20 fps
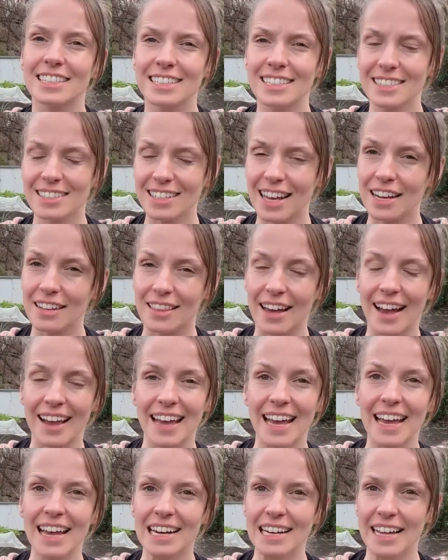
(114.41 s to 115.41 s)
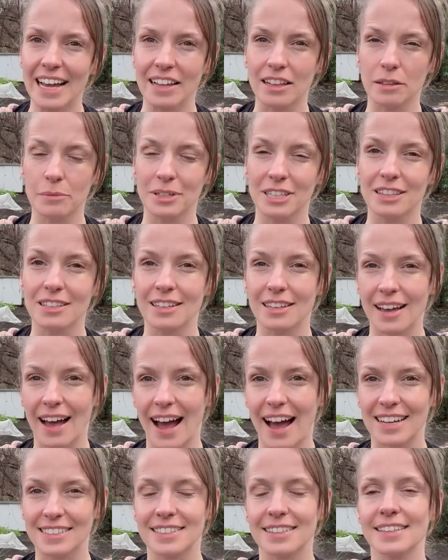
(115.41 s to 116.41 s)
It is kind of that airy element that you
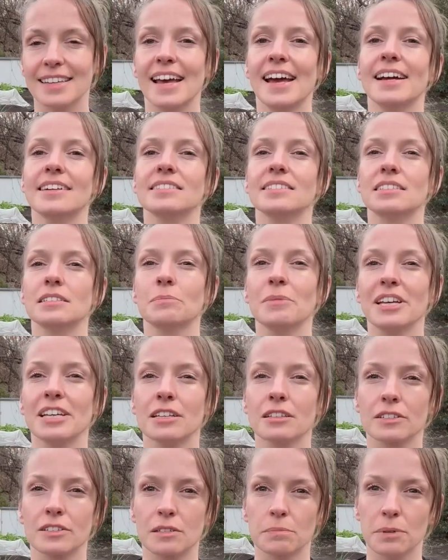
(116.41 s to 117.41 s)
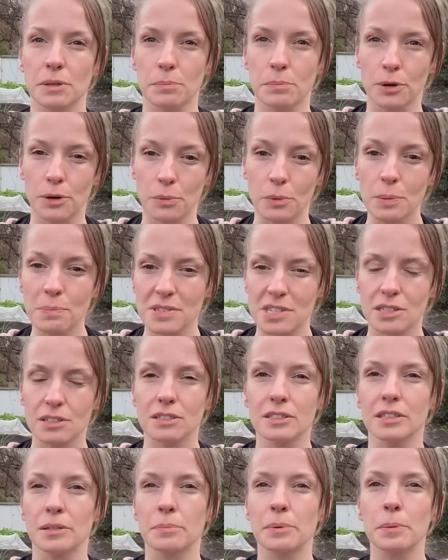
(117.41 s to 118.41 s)
add at the end to make it look a bit more
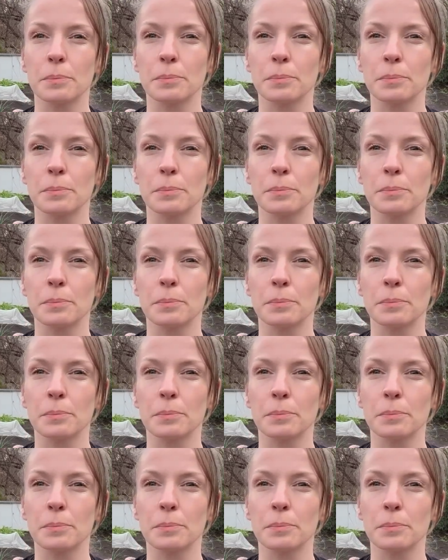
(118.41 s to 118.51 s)
whimsical, a bit